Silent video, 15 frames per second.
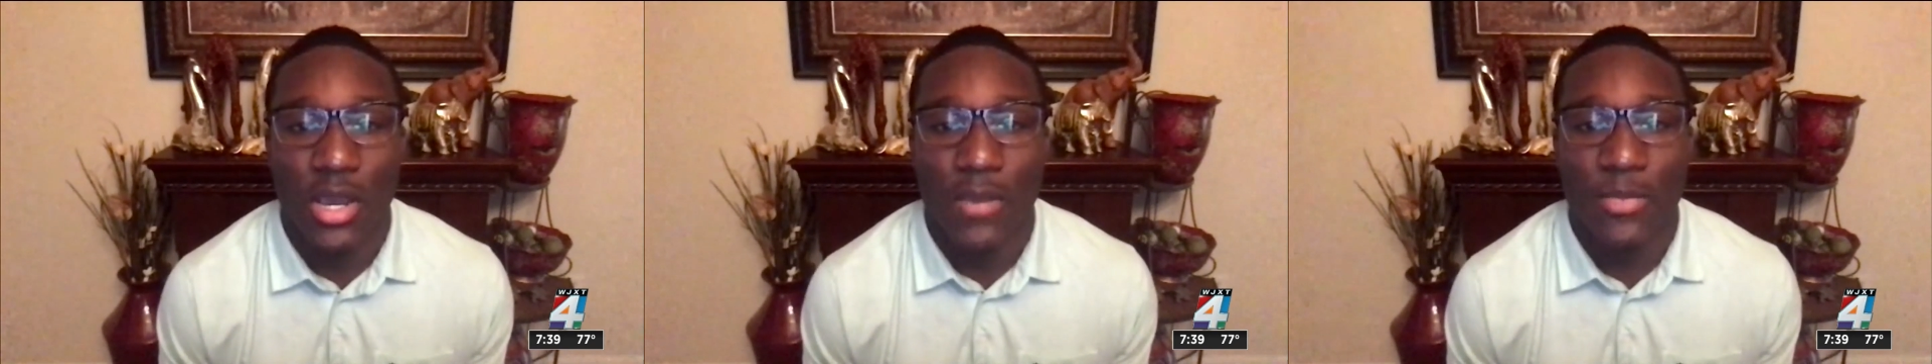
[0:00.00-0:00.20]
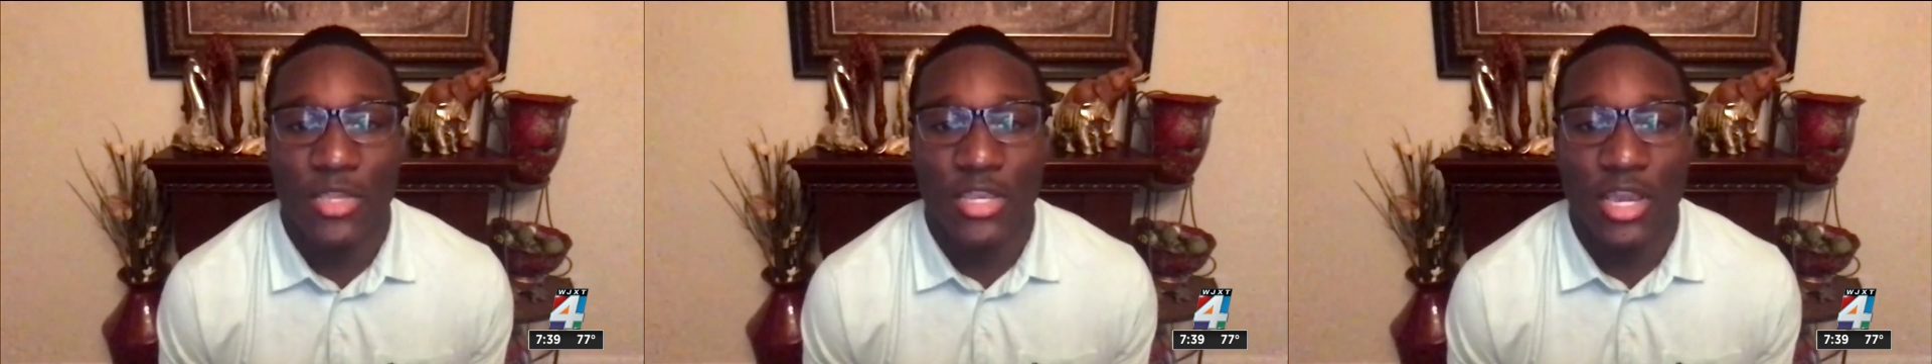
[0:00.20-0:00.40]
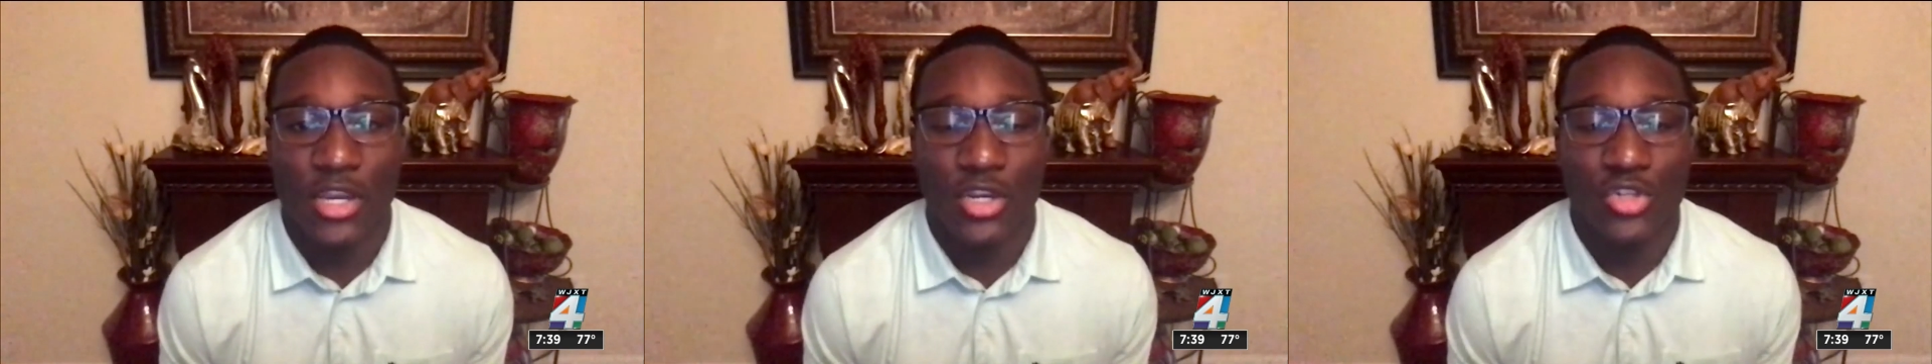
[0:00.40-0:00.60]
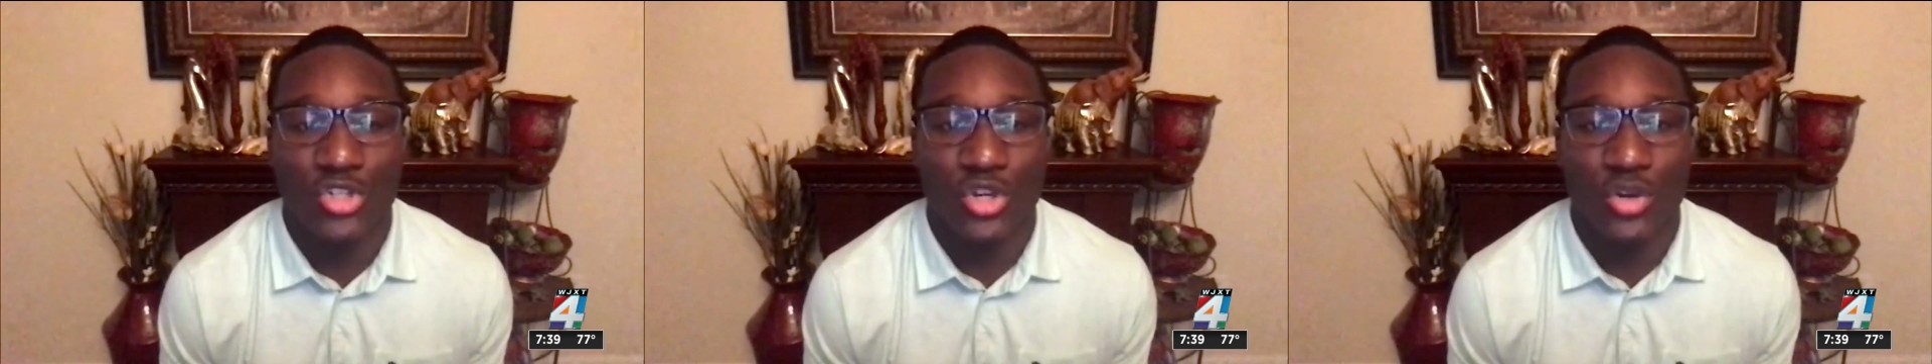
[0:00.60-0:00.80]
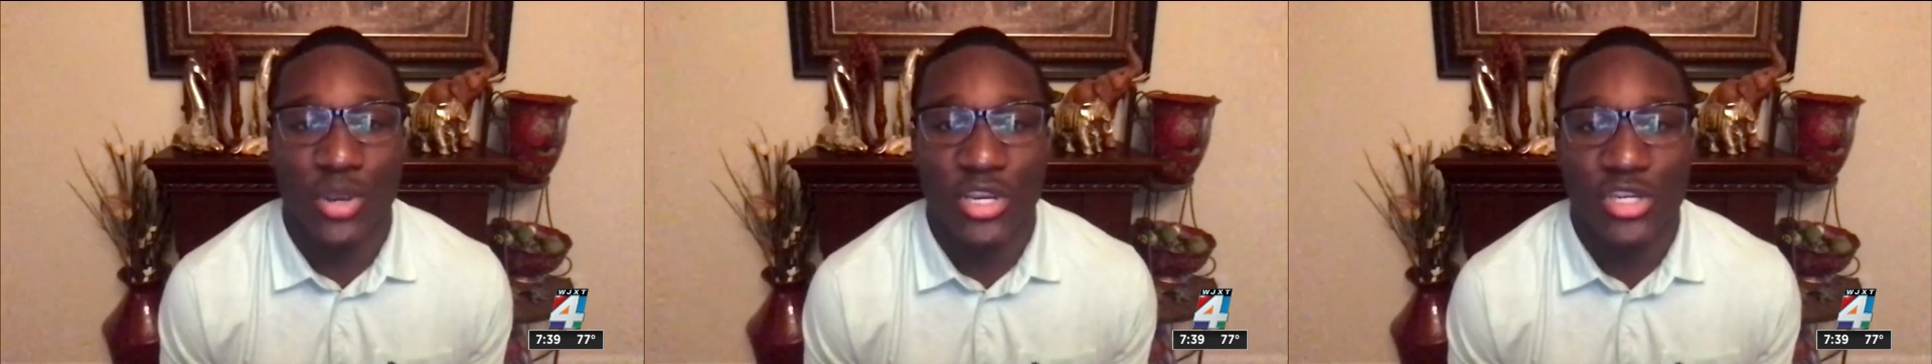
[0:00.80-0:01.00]
um, the younger
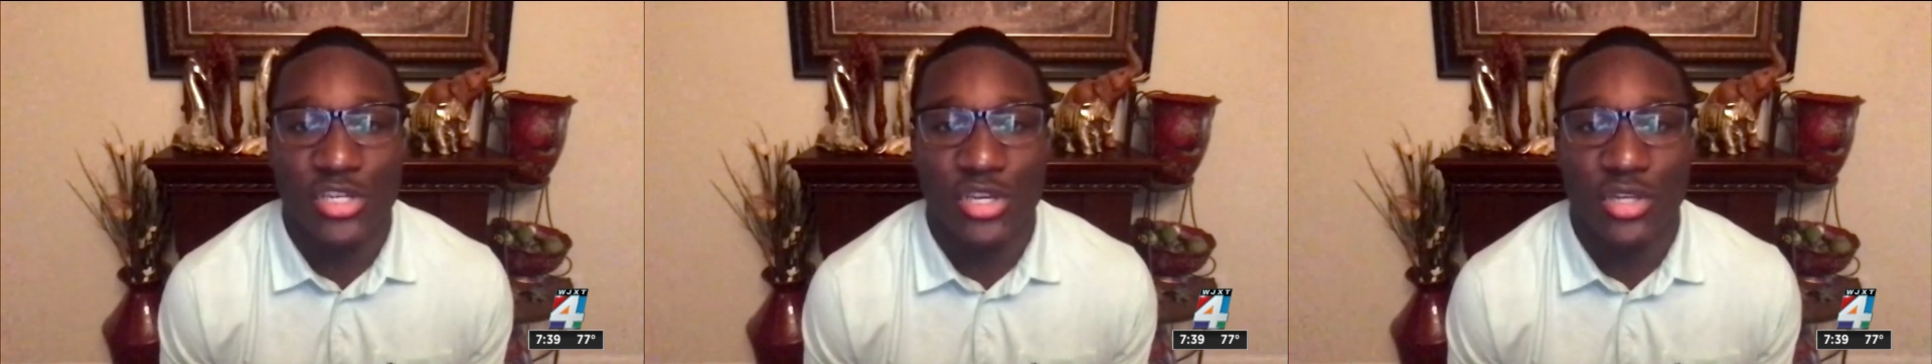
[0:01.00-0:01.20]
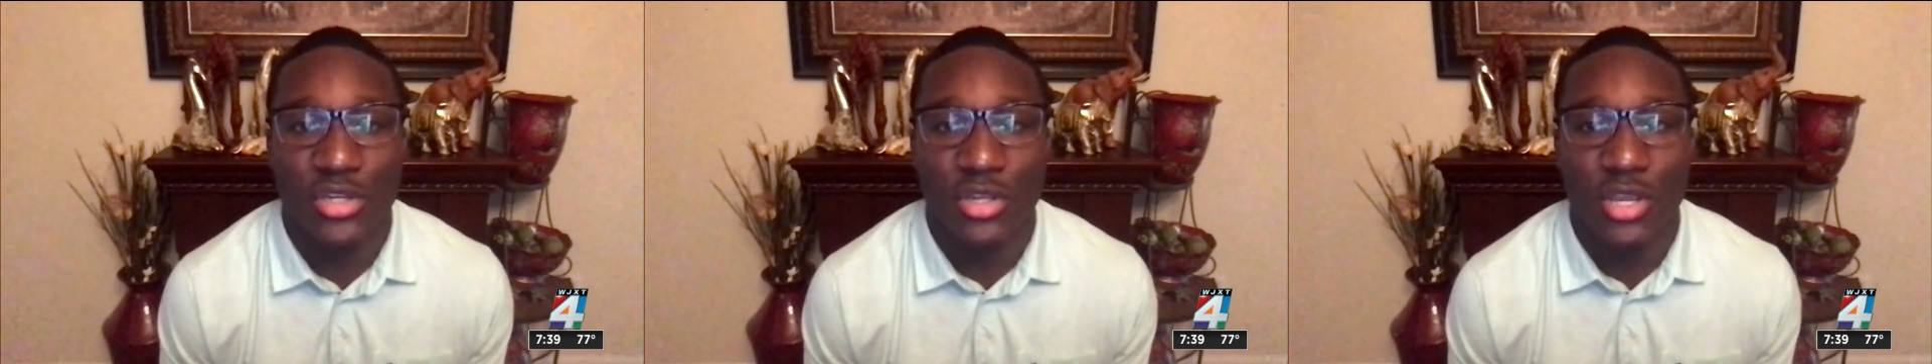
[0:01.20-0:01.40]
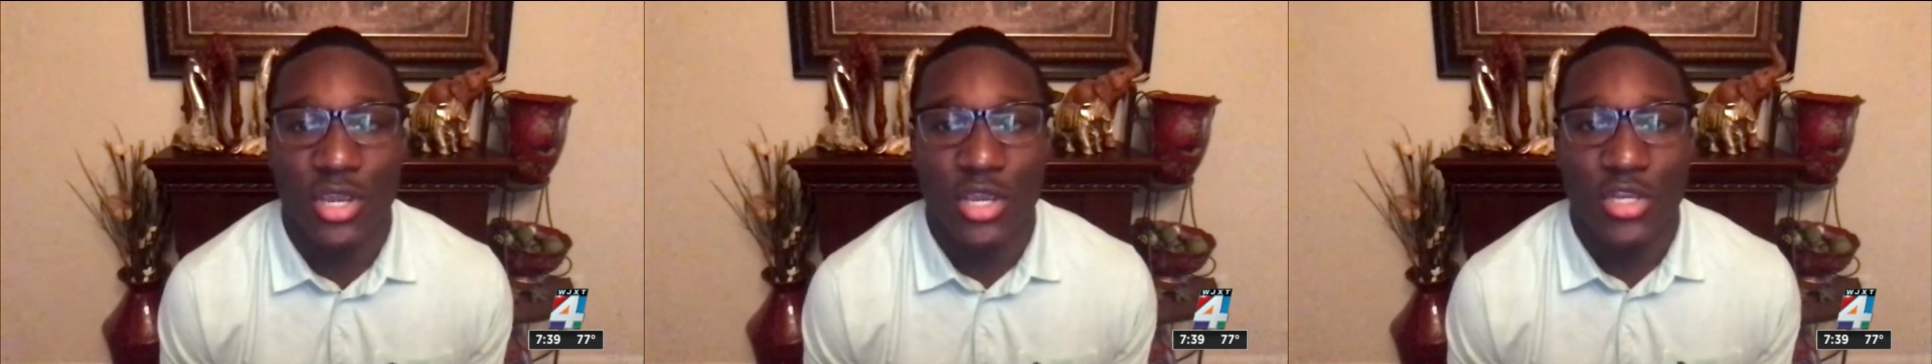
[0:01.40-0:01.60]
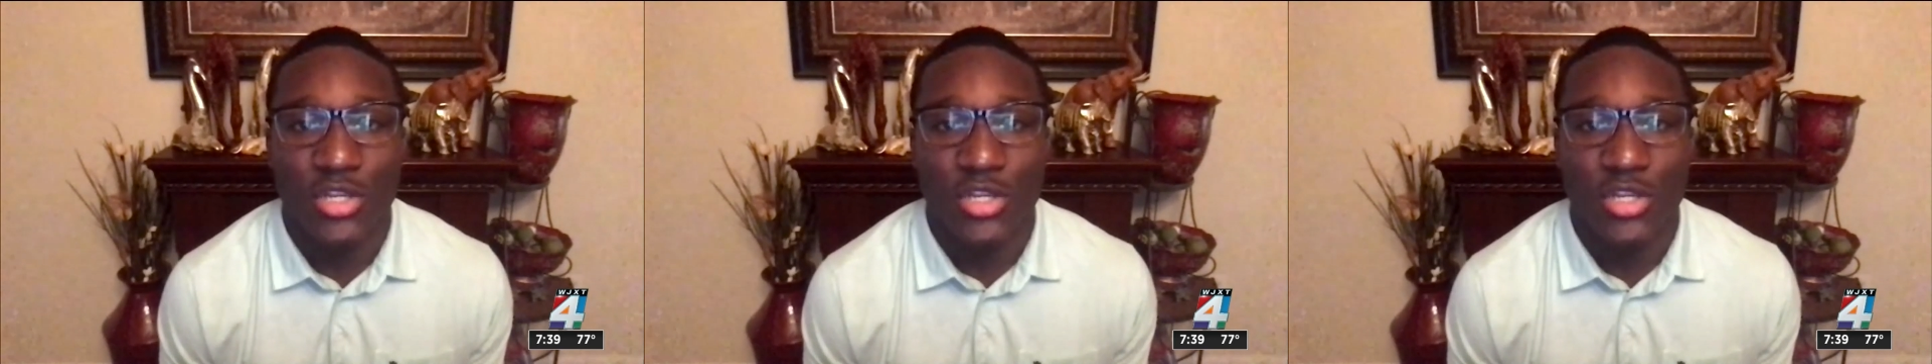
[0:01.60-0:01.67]
generation